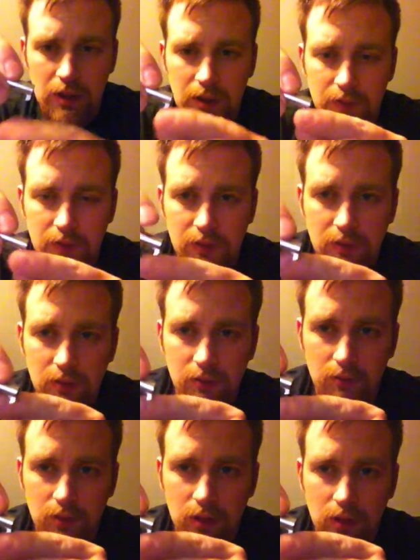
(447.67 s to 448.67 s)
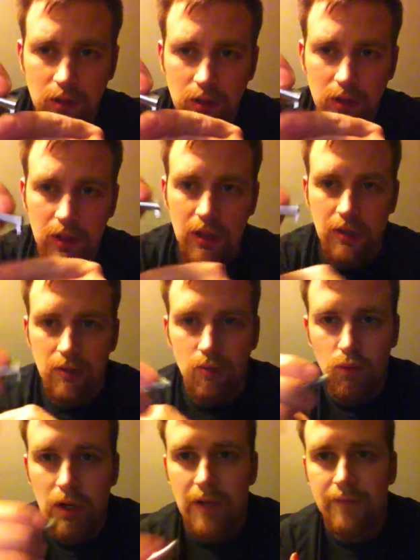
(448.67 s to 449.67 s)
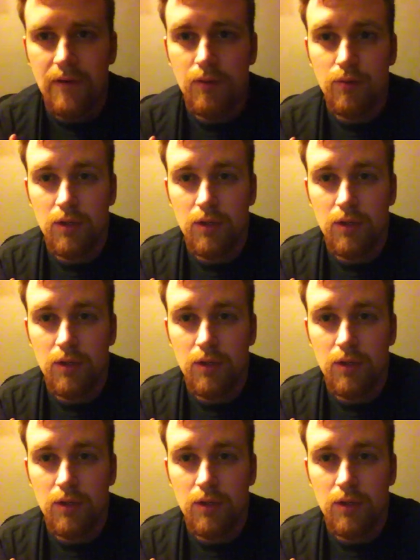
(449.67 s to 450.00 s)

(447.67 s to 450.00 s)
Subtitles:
on the stone, and what I found